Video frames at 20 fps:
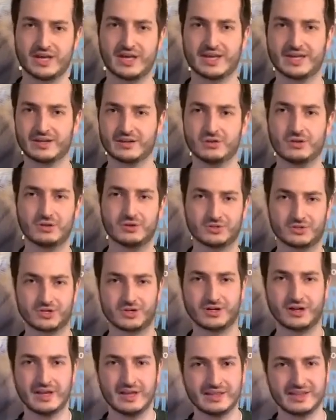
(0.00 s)

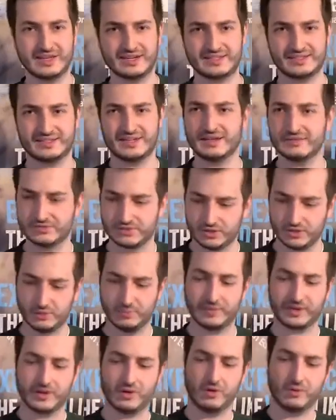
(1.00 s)
enclosure that doesn't have too
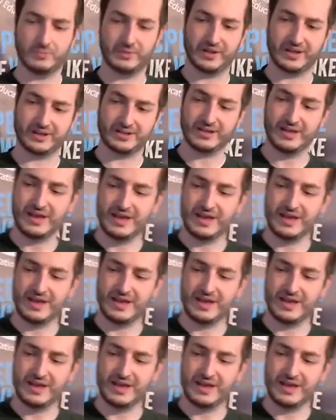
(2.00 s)
big opening.